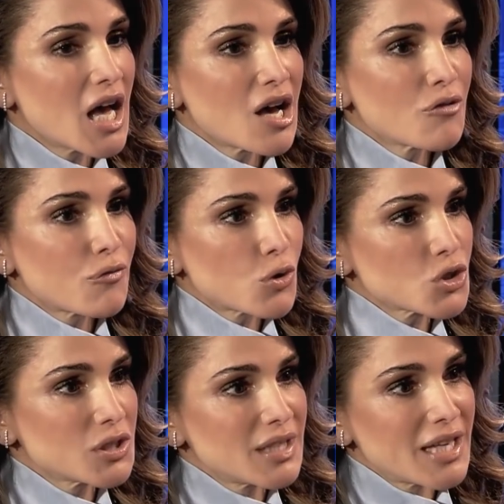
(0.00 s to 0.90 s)

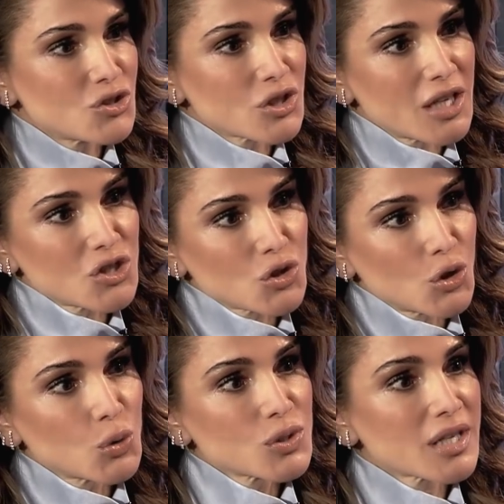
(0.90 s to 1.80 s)
Unfortunately, education
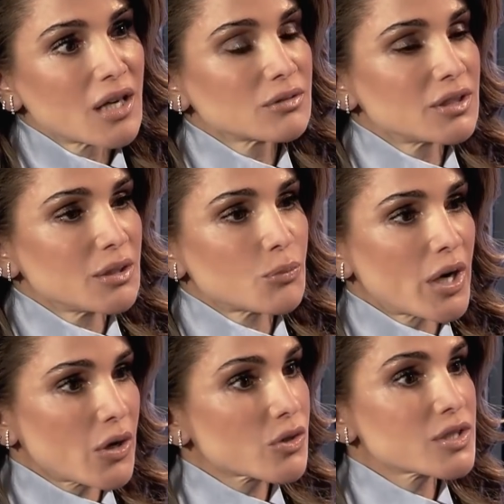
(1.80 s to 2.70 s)
goes down the
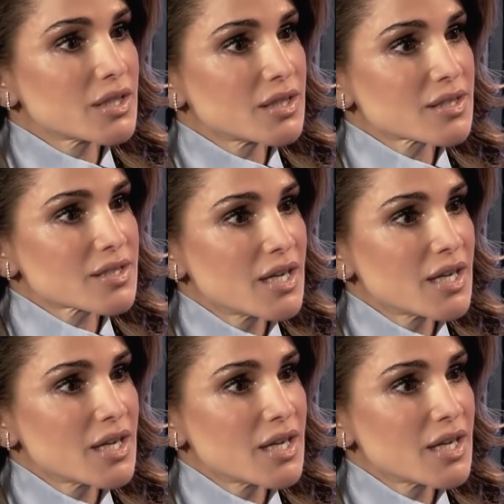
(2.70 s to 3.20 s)
priority list.